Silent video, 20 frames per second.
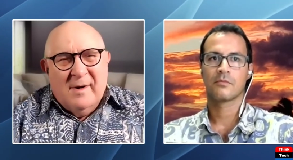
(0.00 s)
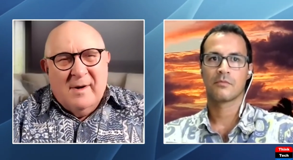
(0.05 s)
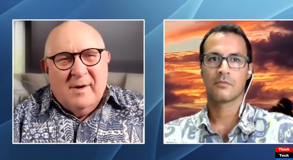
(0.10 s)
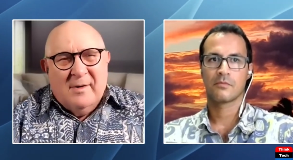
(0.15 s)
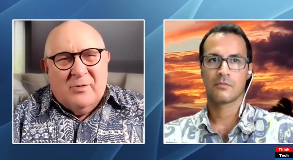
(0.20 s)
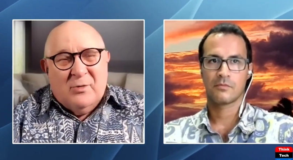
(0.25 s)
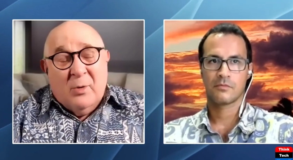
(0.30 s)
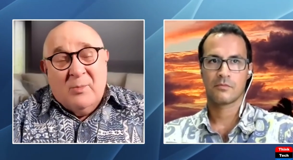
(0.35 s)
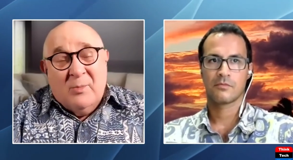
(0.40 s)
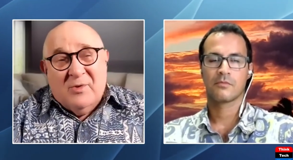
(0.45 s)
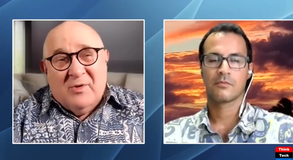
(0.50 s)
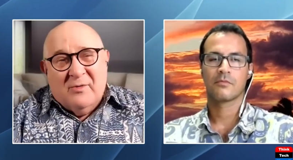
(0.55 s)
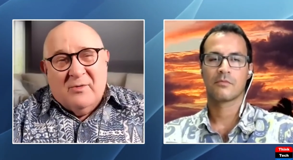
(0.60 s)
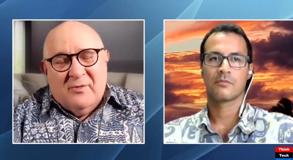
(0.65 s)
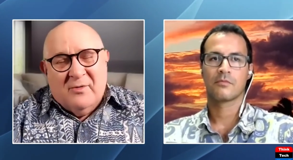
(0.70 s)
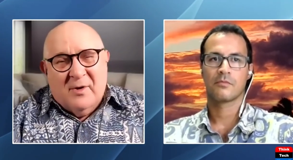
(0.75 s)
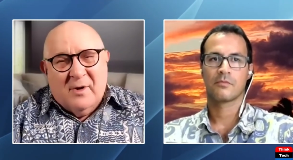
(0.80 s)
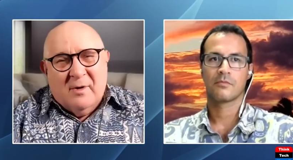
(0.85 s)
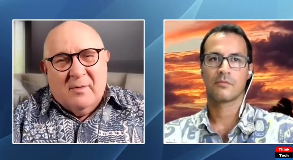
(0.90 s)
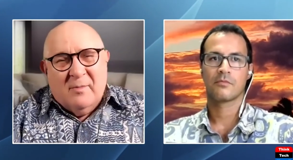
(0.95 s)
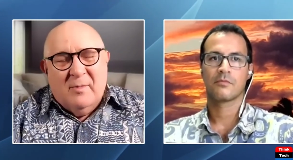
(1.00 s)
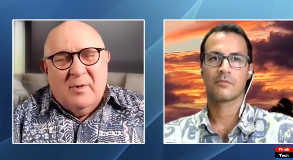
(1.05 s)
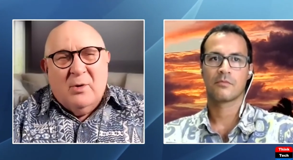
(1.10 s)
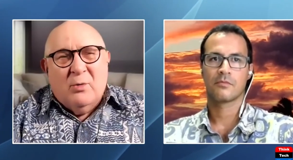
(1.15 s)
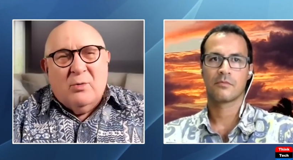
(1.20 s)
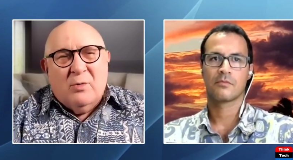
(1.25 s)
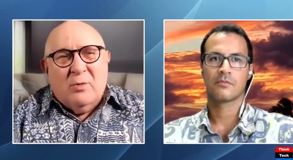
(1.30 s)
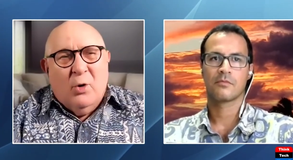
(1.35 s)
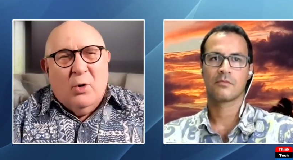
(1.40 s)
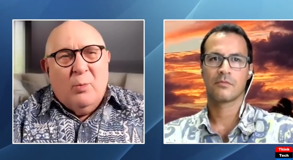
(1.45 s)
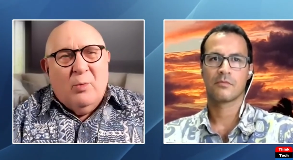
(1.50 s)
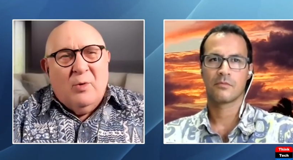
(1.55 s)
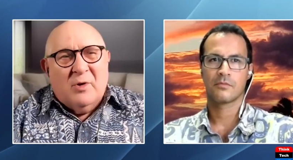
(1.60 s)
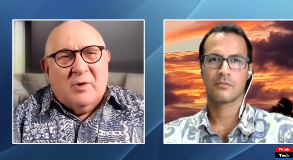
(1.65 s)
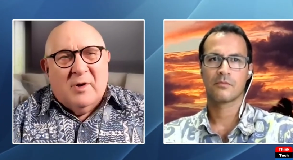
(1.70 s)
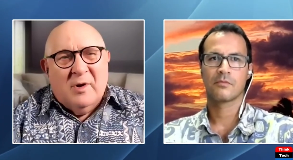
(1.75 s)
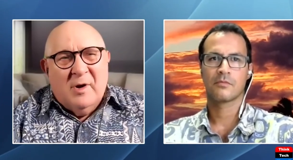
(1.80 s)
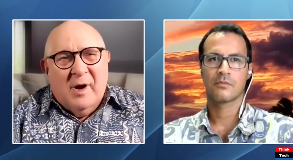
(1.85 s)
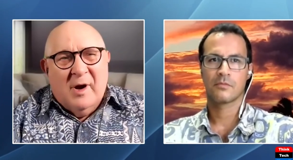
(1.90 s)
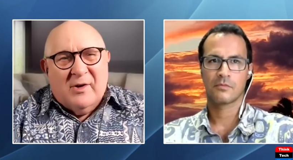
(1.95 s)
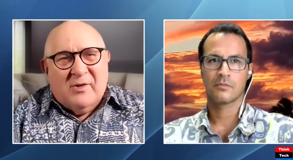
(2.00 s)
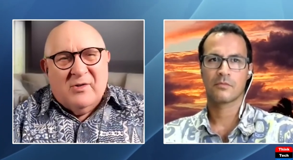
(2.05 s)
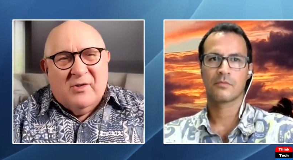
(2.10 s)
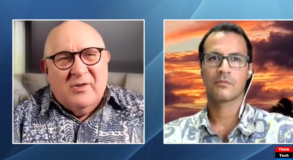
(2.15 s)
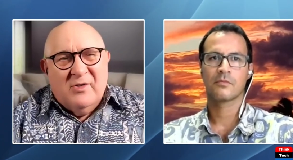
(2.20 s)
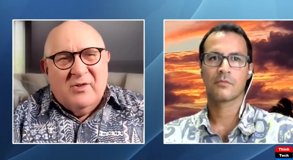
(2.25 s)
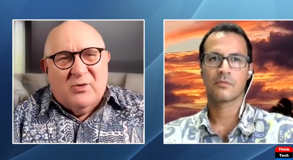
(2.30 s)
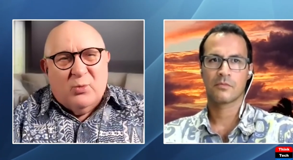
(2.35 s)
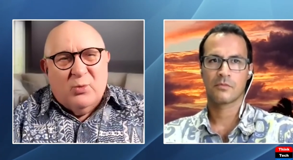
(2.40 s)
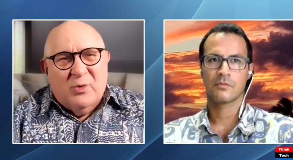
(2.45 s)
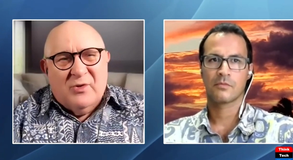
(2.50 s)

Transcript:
Speaker 1: in terms of global connections